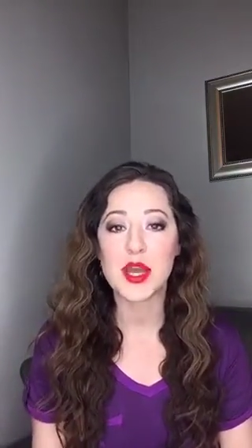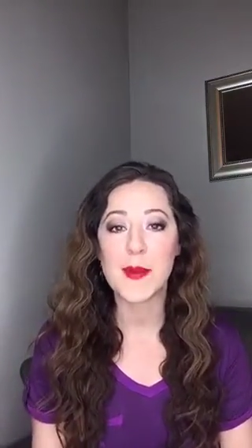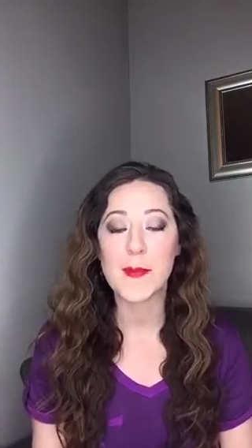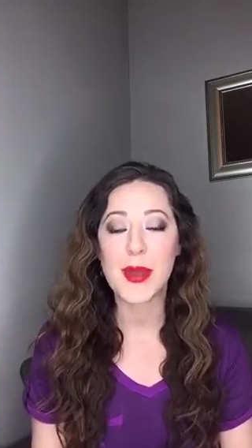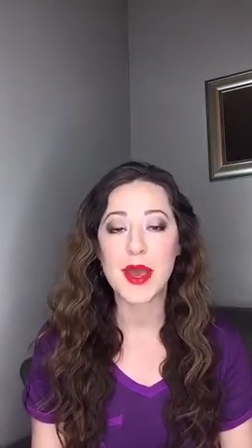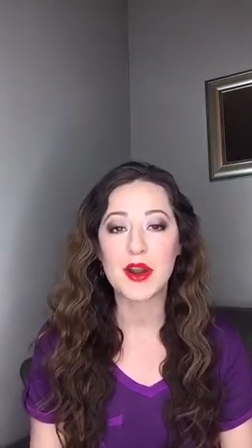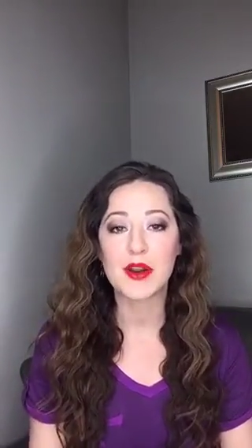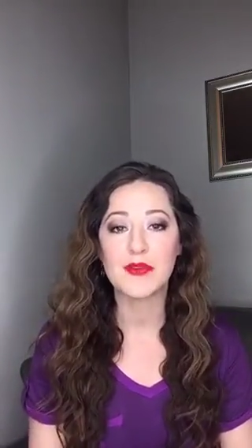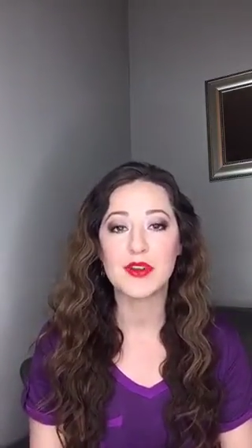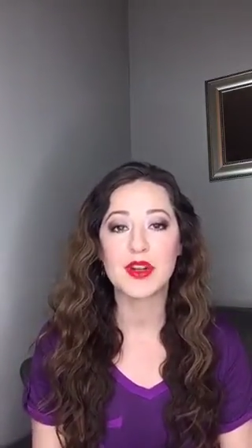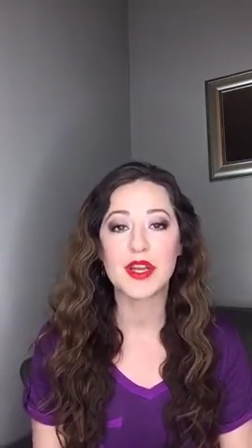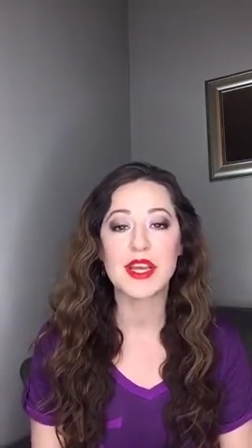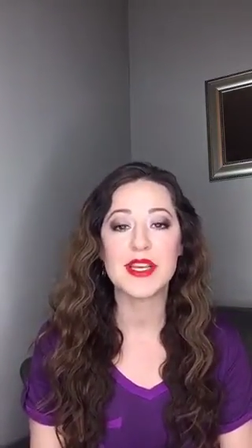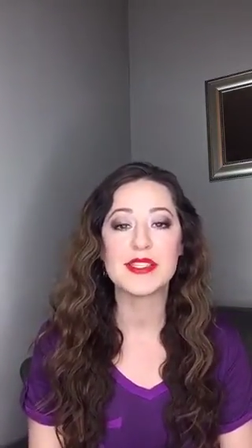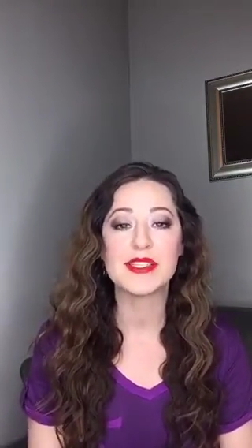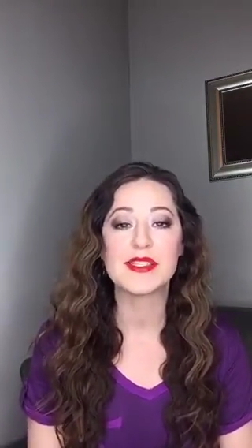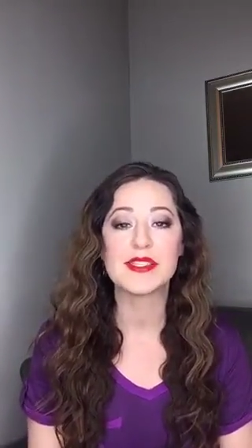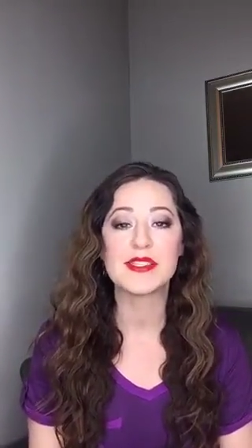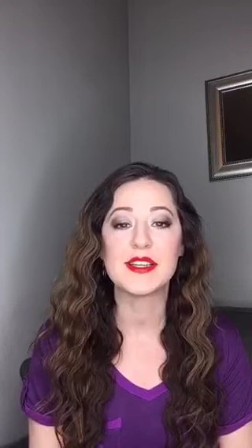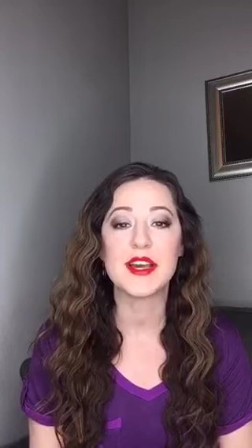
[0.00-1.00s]
amount of your
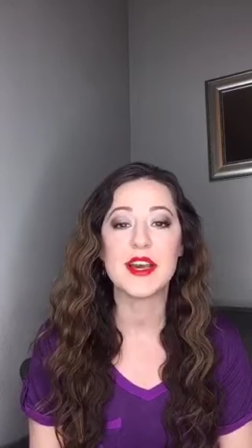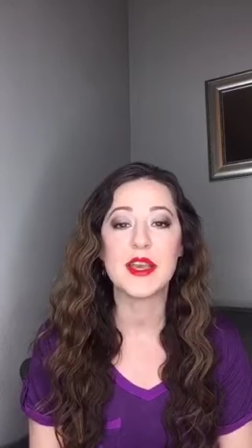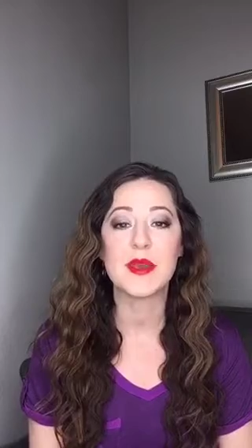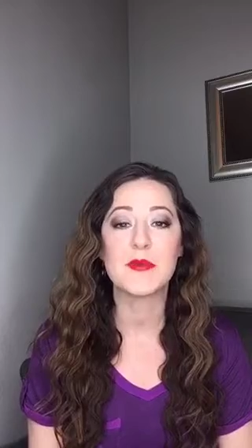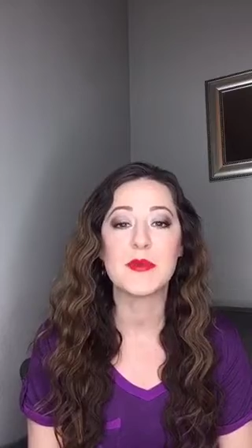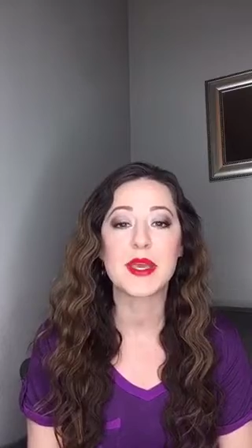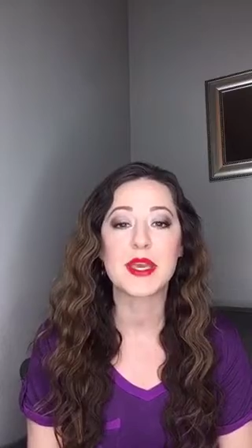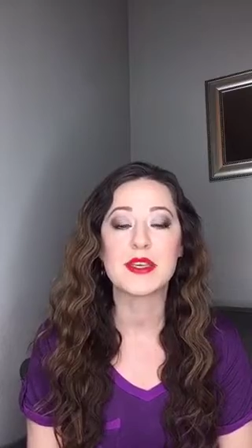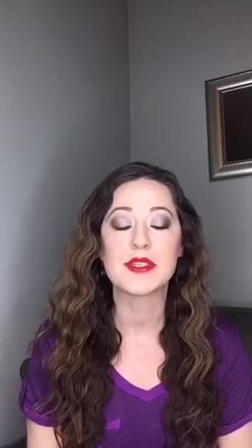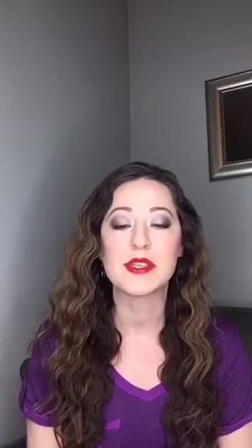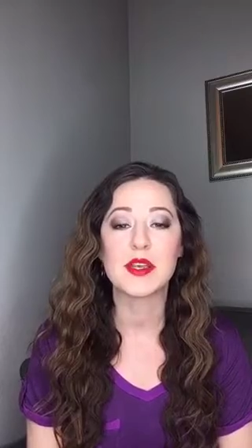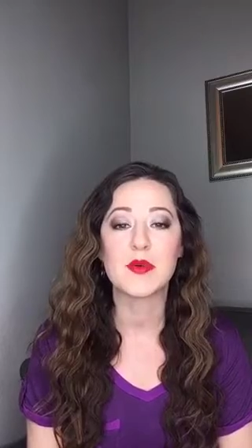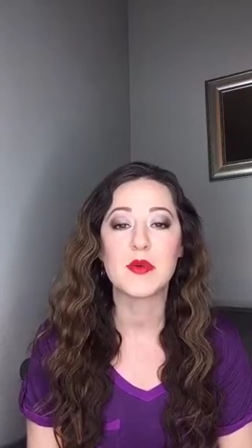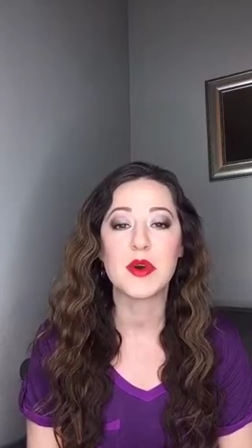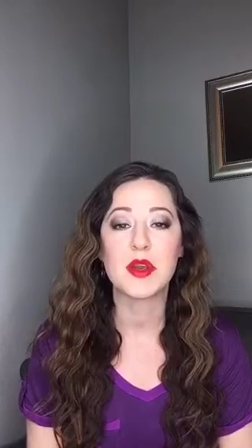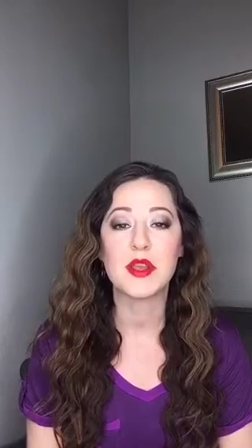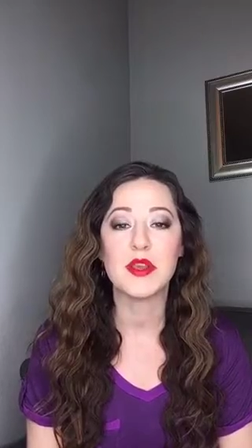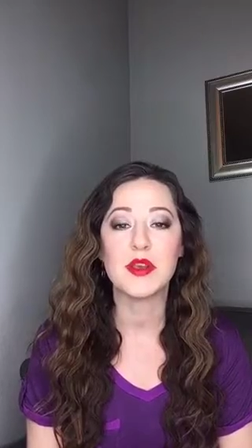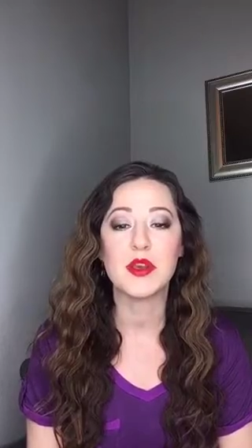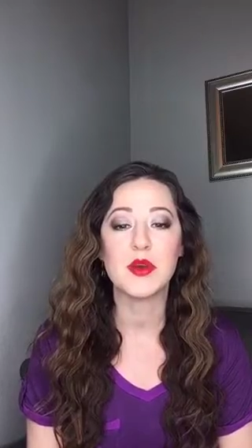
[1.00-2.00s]
guys' time because I
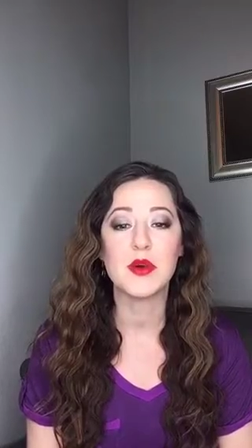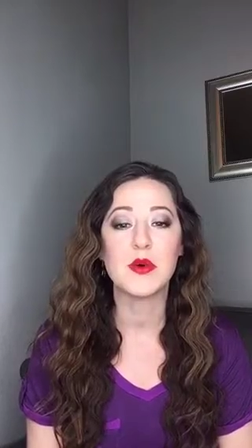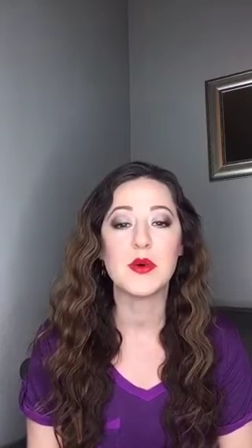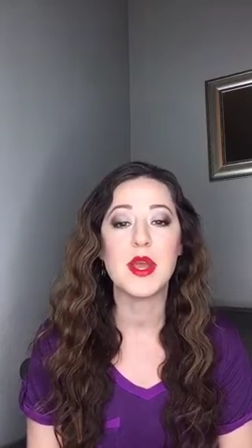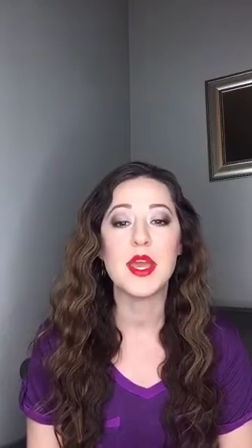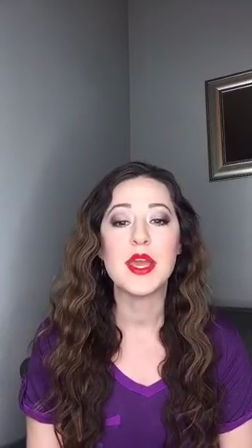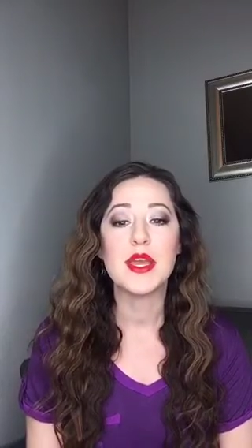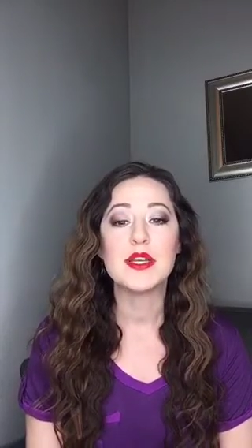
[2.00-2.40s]
want you